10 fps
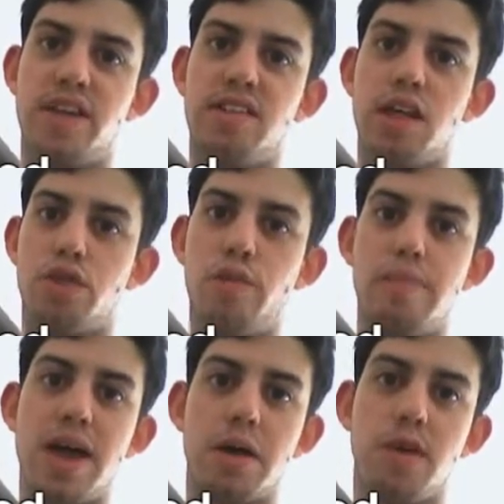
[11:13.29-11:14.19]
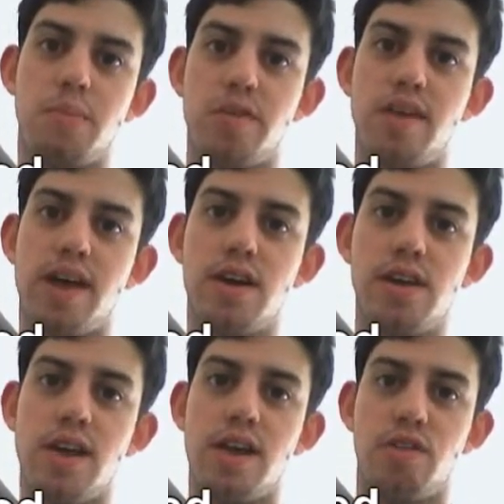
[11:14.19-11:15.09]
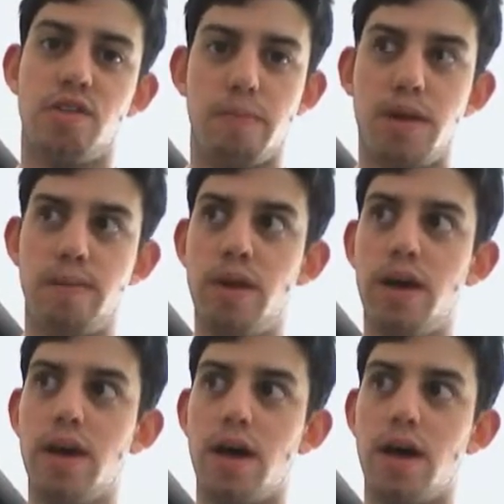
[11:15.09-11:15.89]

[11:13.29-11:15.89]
They say 3 megabits per second is the minimum,